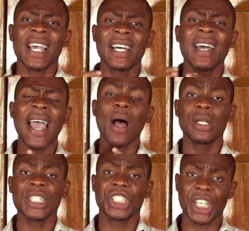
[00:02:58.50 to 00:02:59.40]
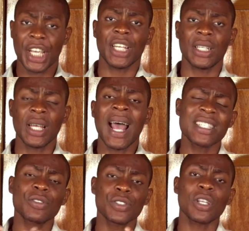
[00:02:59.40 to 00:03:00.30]
a healthy chicken
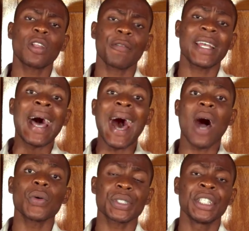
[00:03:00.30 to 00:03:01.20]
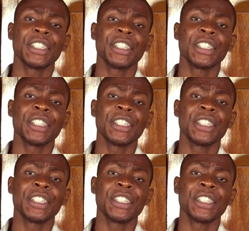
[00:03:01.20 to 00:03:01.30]
as a result of the house